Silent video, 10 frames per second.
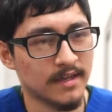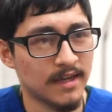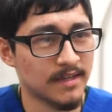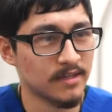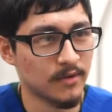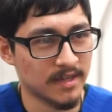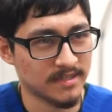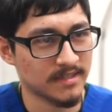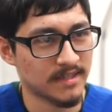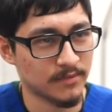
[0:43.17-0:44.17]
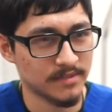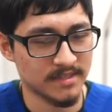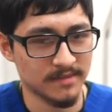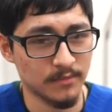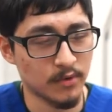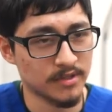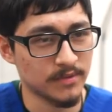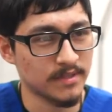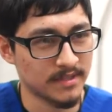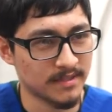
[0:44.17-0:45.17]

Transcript: I didn't know actually that there was uh, more to it.